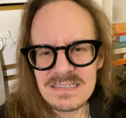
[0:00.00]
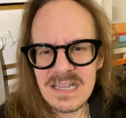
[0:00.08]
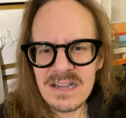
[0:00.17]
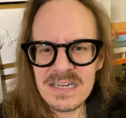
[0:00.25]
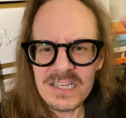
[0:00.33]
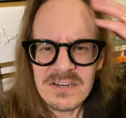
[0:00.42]

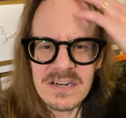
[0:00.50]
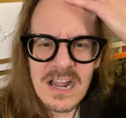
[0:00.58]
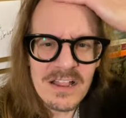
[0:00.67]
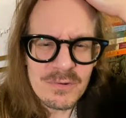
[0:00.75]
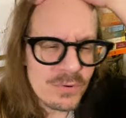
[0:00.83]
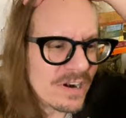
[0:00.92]
out here in
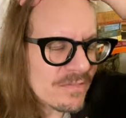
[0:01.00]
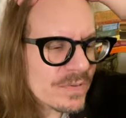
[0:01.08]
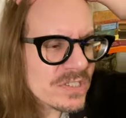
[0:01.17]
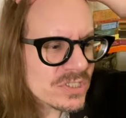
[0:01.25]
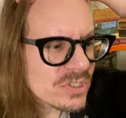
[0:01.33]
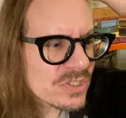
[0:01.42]
Hollywood, where I've
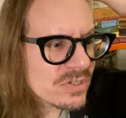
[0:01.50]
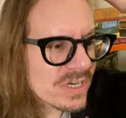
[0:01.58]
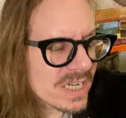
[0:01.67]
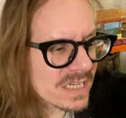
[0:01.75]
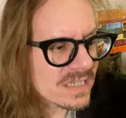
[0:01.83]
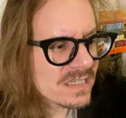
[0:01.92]
been
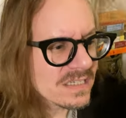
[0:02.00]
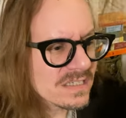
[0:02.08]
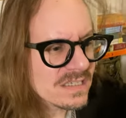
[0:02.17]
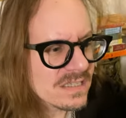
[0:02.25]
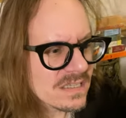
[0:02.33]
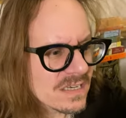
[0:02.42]
tutoring,
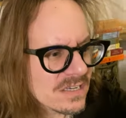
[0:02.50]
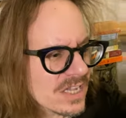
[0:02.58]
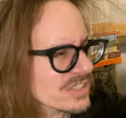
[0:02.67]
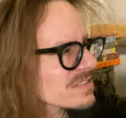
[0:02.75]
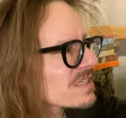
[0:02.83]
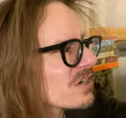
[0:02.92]
not
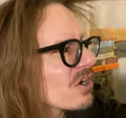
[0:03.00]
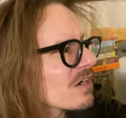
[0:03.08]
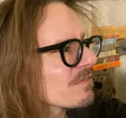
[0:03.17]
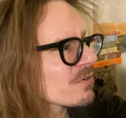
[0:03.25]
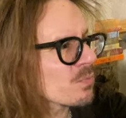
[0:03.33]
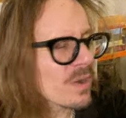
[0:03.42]
just at
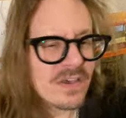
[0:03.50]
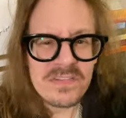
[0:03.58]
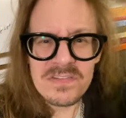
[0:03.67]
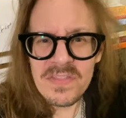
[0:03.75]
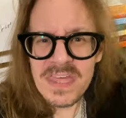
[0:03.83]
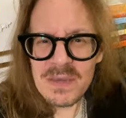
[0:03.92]
Harvard
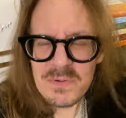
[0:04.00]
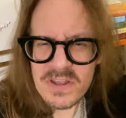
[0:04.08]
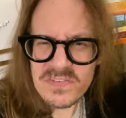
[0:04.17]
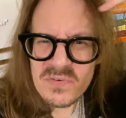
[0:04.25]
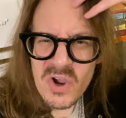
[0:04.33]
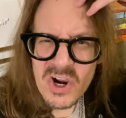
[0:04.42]
Westlake, but
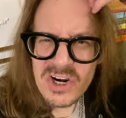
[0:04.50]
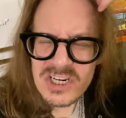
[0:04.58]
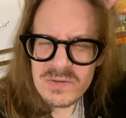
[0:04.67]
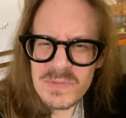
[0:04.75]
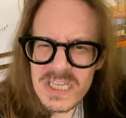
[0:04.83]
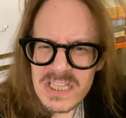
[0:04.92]
also
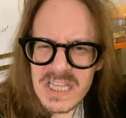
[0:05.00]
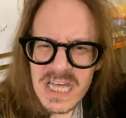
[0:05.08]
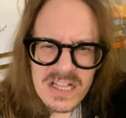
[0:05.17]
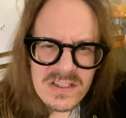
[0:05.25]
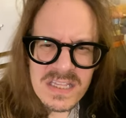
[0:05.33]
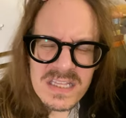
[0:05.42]
Harcum
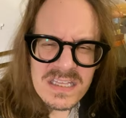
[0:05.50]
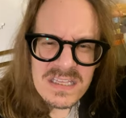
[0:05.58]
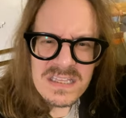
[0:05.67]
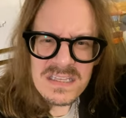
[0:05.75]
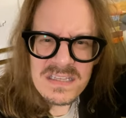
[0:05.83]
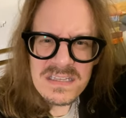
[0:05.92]
Hillel.
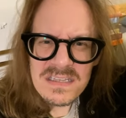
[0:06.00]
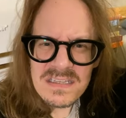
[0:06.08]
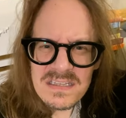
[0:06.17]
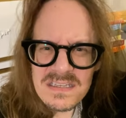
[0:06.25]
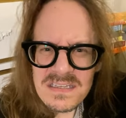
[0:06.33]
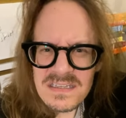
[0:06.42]

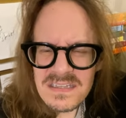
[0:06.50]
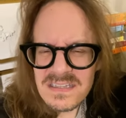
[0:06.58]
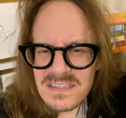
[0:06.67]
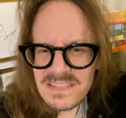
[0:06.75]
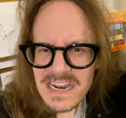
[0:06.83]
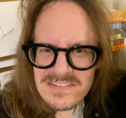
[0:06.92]

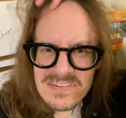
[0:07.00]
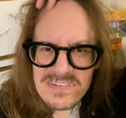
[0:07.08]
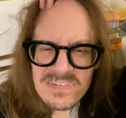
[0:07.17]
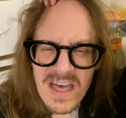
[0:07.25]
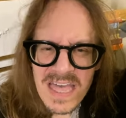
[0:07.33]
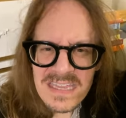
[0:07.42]
That's a
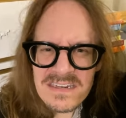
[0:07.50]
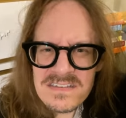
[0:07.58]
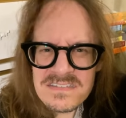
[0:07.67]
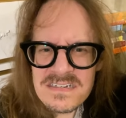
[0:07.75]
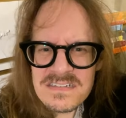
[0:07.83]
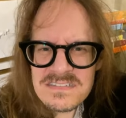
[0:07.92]

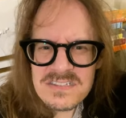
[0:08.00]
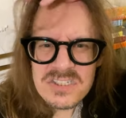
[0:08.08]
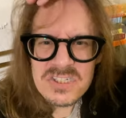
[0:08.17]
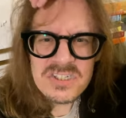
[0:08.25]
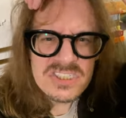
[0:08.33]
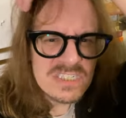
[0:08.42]
Zionist
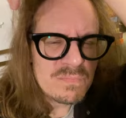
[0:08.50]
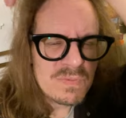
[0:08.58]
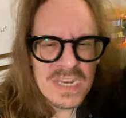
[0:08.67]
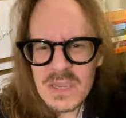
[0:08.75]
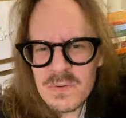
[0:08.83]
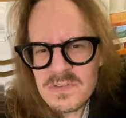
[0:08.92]
institution, but
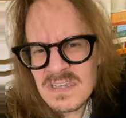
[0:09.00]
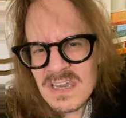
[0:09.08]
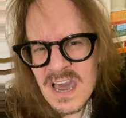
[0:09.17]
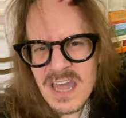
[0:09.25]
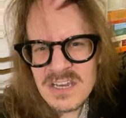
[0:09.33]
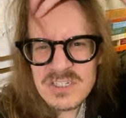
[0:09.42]
I wasn't
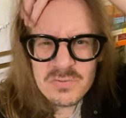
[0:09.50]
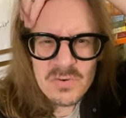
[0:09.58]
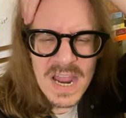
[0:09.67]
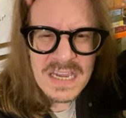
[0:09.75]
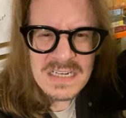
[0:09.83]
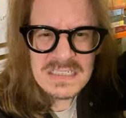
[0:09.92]

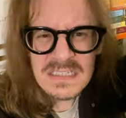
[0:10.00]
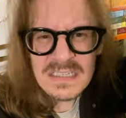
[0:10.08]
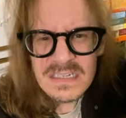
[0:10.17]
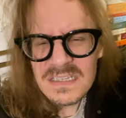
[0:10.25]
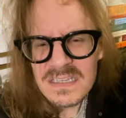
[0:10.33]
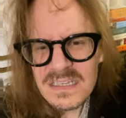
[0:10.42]

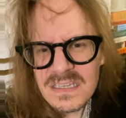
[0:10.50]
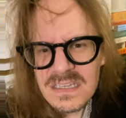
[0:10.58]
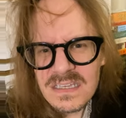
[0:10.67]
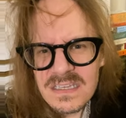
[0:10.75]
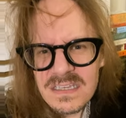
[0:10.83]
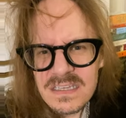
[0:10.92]
contracted
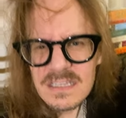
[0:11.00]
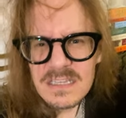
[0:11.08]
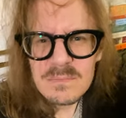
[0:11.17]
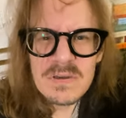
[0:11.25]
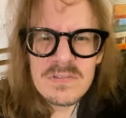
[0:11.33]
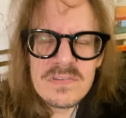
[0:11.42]

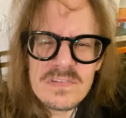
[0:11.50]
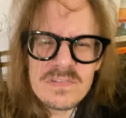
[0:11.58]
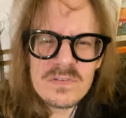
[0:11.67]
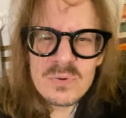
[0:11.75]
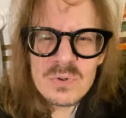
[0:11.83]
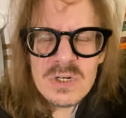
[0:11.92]
by the
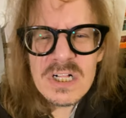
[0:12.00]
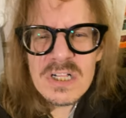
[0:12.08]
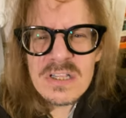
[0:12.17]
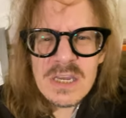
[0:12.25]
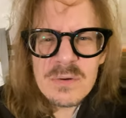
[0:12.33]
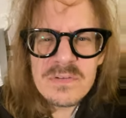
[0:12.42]

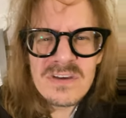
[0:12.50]
school. I was